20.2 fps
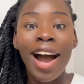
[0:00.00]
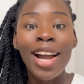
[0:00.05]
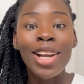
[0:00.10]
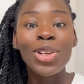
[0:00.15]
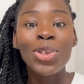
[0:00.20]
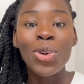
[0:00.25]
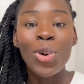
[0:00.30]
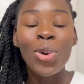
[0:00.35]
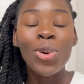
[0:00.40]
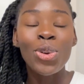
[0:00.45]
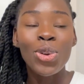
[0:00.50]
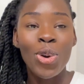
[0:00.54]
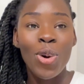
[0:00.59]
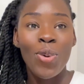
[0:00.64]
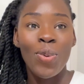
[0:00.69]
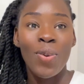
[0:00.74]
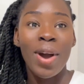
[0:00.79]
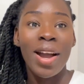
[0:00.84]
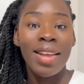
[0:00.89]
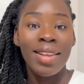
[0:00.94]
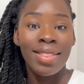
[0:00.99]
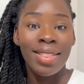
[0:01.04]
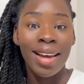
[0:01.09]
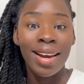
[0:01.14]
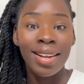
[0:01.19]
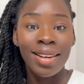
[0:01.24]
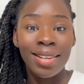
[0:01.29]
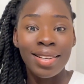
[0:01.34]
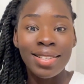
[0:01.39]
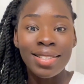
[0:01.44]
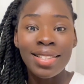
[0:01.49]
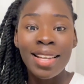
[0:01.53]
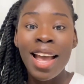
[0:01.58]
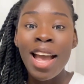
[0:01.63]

I don't know why that is.